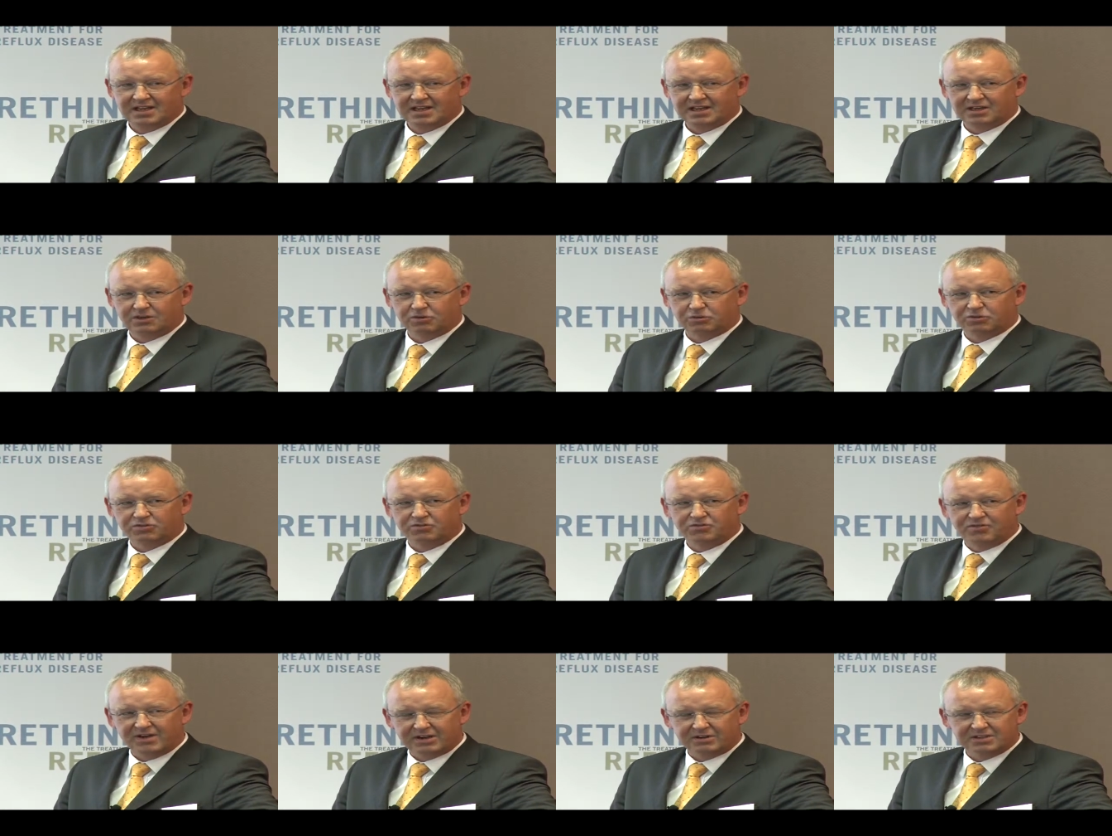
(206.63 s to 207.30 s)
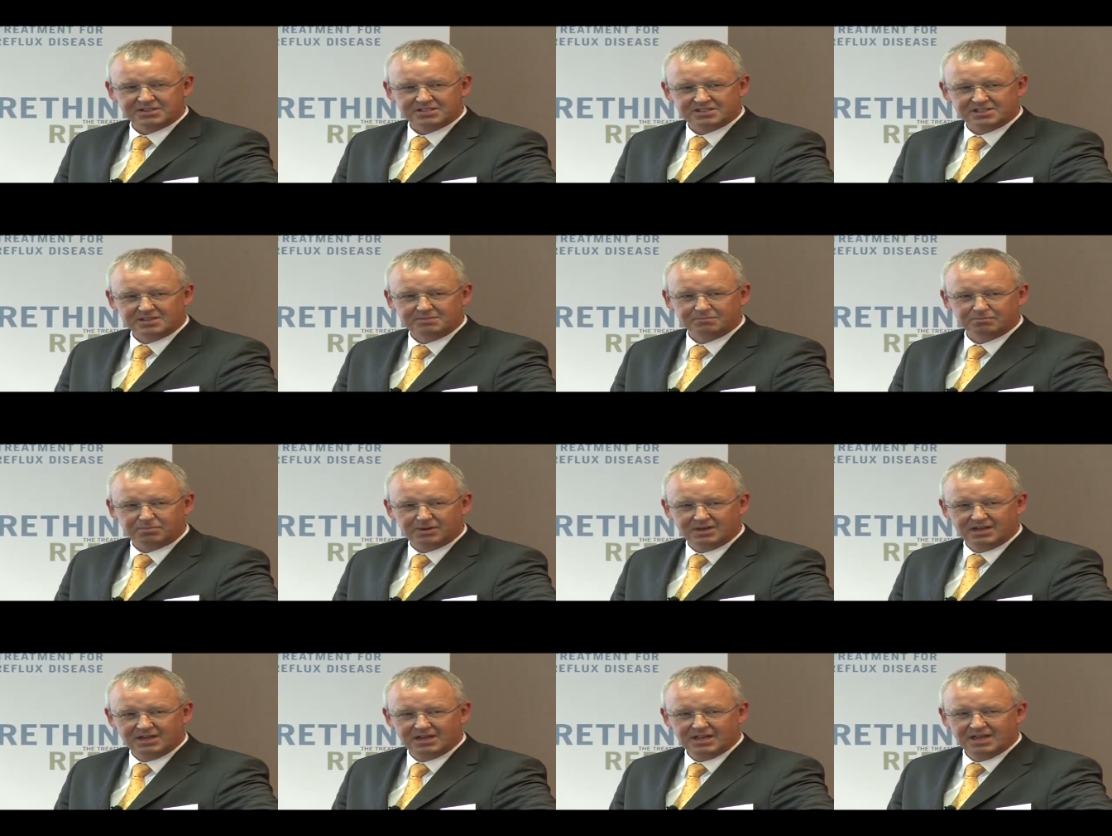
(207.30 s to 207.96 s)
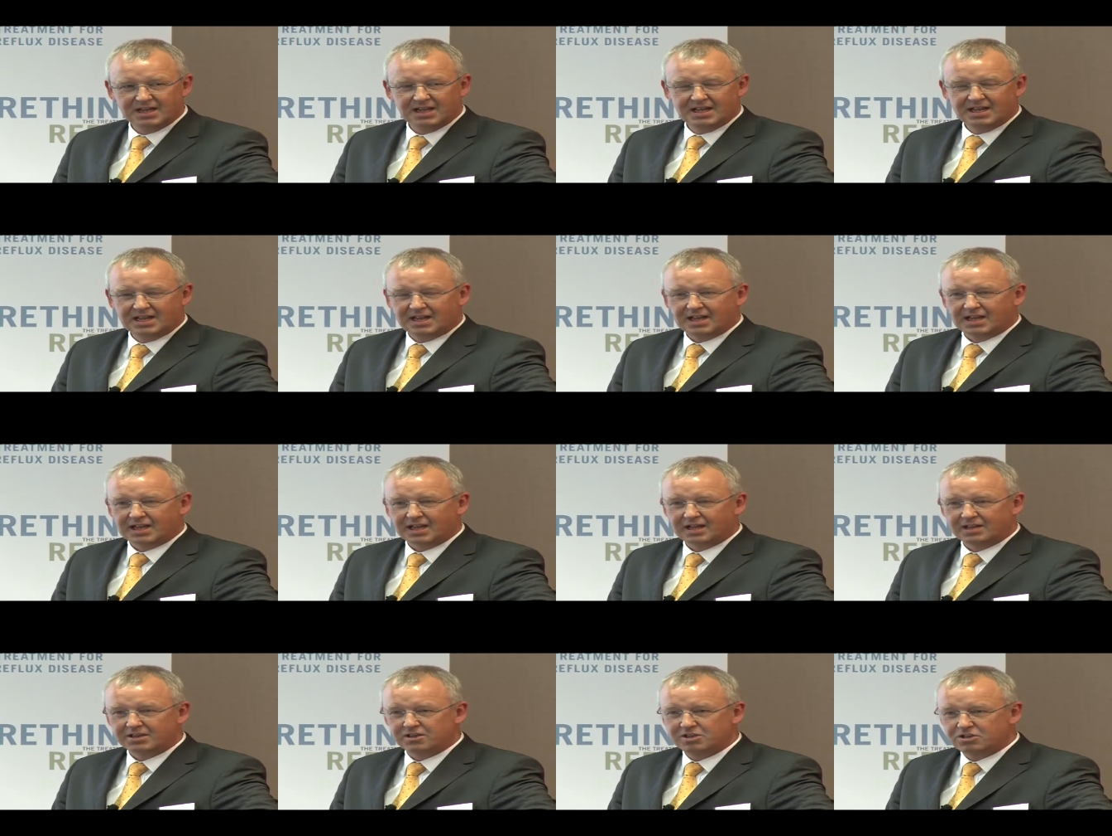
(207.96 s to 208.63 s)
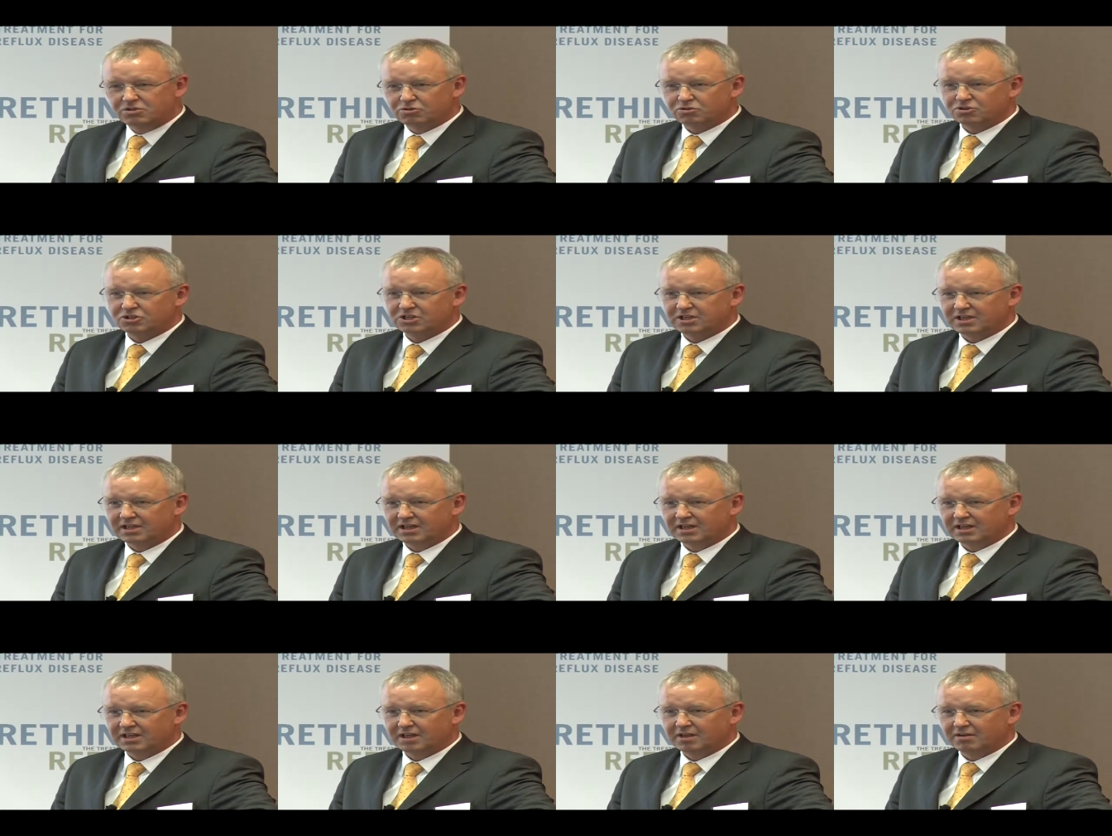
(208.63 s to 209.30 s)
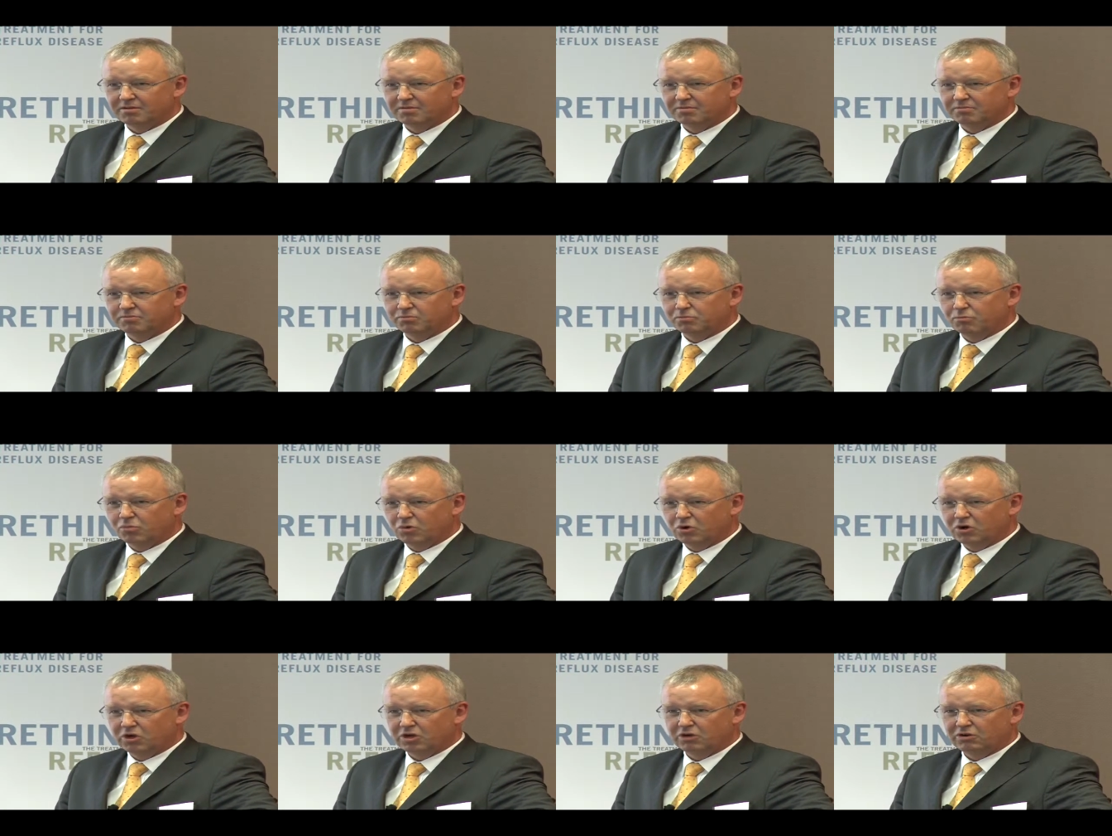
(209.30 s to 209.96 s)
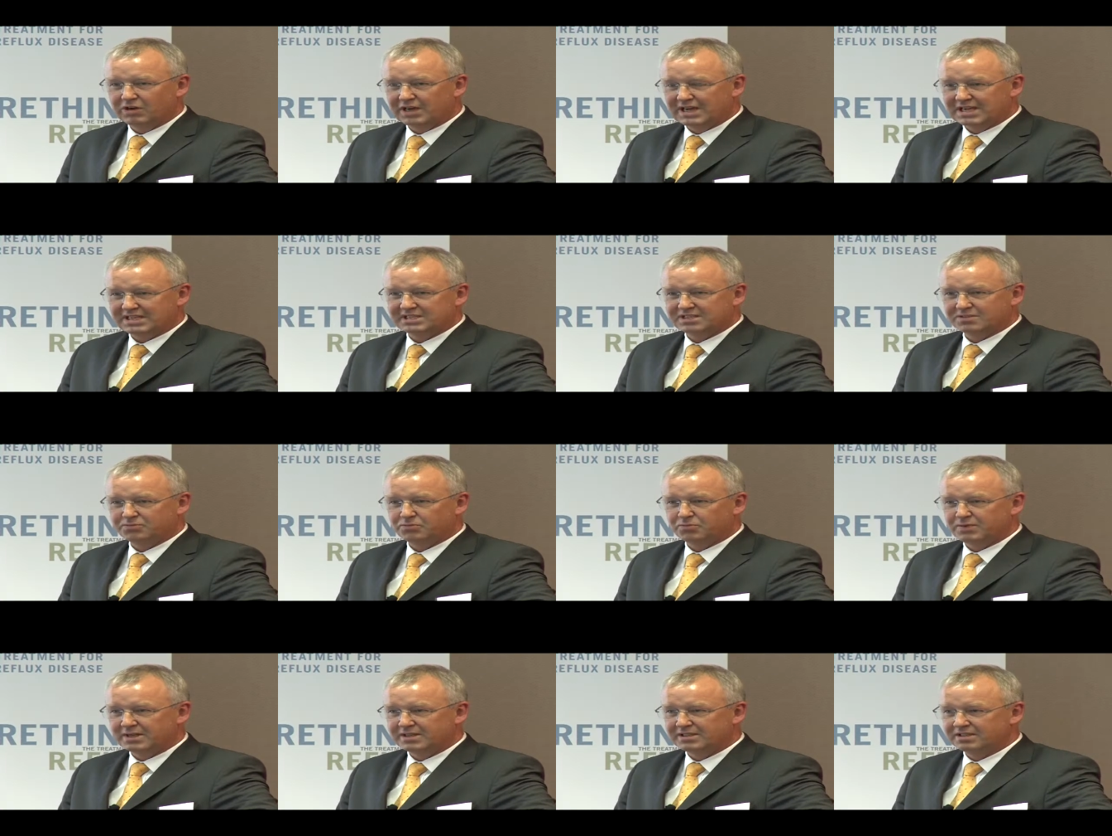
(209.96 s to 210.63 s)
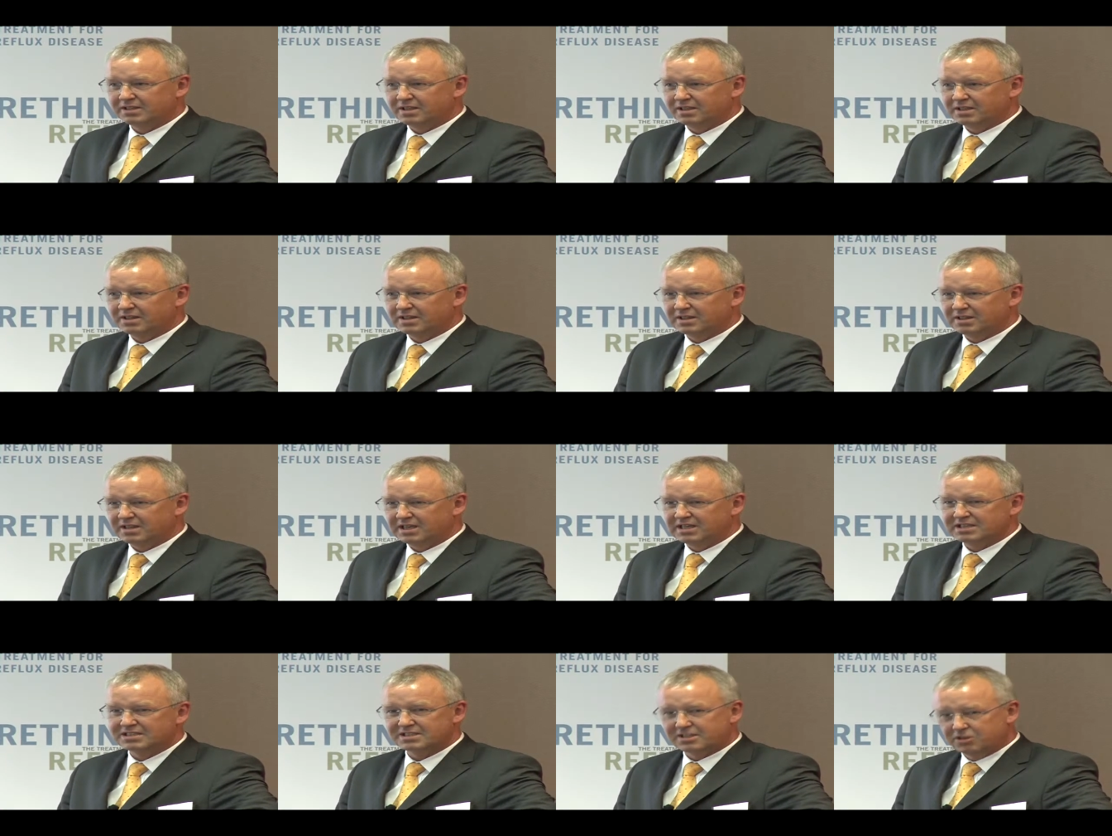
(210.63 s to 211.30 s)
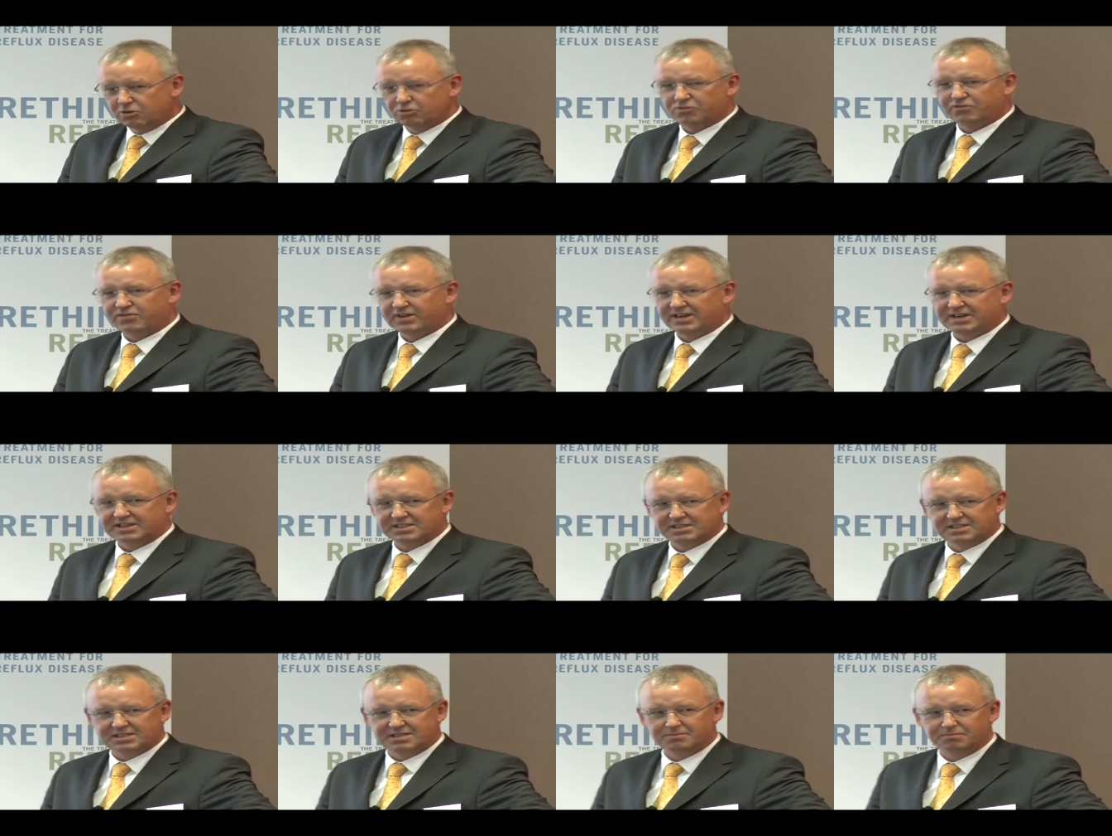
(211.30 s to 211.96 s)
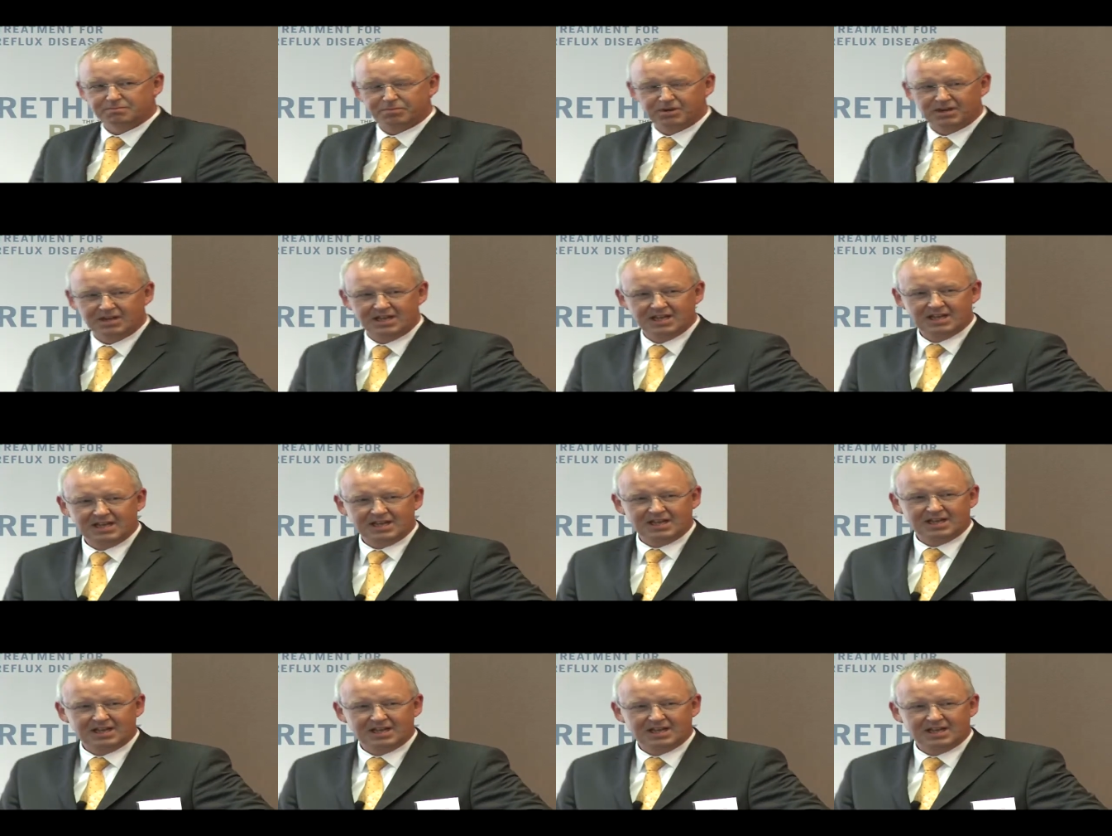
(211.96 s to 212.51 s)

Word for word: It looked very simple, and usually more or less when things look very simple,